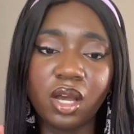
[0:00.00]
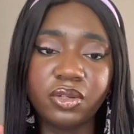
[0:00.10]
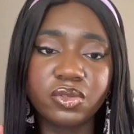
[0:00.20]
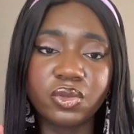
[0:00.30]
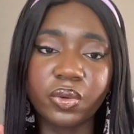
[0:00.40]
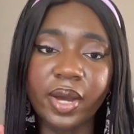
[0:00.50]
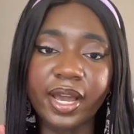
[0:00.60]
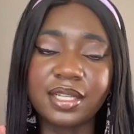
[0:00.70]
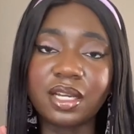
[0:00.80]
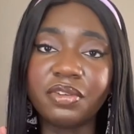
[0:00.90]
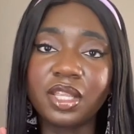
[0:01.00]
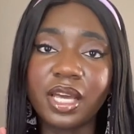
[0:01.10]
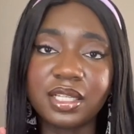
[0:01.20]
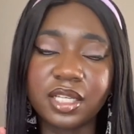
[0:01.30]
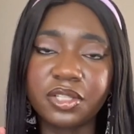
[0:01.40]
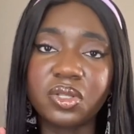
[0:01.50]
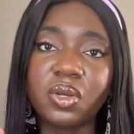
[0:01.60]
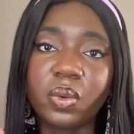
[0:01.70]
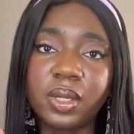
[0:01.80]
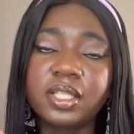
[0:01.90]
So I can definitely attest to the
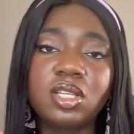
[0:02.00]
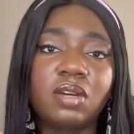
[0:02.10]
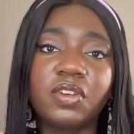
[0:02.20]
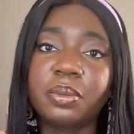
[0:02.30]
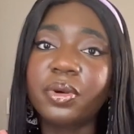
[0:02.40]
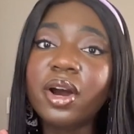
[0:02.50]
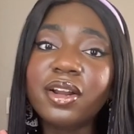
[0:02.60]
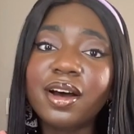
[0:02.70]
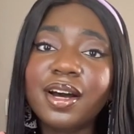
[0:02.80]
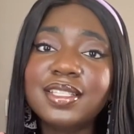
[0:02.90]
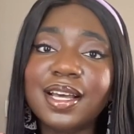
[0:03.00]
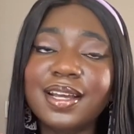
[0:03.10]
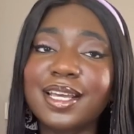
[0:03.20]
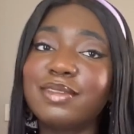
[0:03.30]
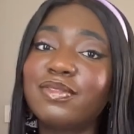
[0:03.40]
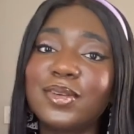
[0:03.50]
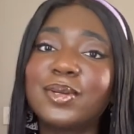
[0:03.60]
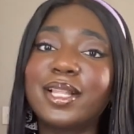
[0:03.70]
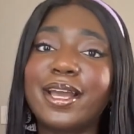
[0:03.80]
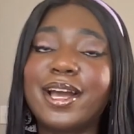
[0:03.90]
quality of their products, and I feel
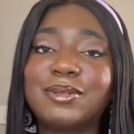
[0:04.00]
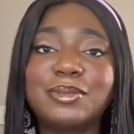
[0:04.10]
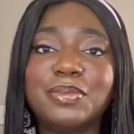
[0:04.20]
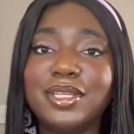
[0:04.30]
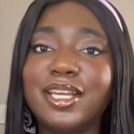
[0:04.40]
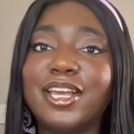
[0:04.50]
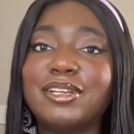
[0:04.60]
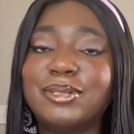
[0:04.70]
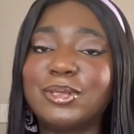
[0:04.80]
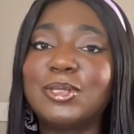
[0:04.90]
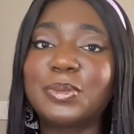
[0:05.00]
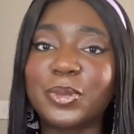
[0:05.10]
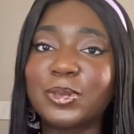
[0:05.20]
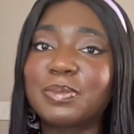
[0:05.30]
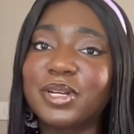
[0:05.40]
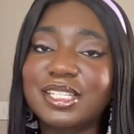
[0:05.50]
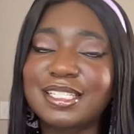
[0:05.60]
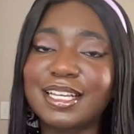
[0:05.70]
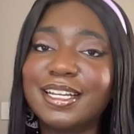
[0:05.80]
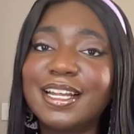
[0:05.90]
like I will be a good
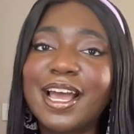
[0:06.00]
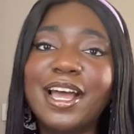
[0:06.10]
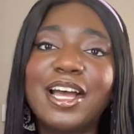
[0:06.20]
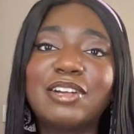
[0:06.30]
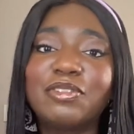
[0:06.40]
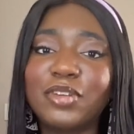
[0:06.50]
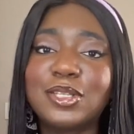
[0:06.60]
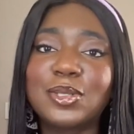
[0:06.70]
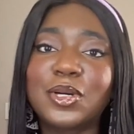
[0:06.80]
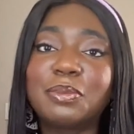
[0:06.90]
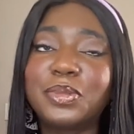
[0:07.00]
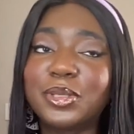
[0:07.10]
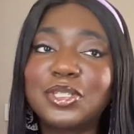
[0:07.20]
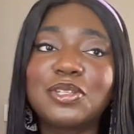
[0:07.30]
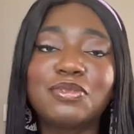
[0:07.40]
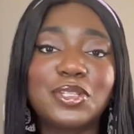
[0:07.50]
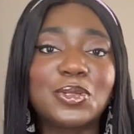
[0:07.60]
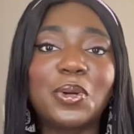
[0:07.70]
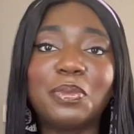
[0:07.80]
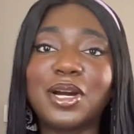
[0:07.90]
spokesperson and face to help push the
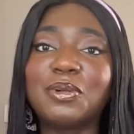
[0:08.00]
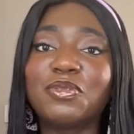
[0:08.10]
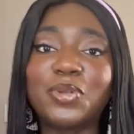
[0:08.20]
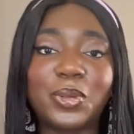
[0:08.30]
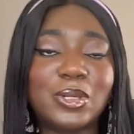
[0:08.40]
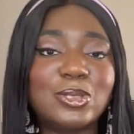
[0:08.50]
visco brand forward.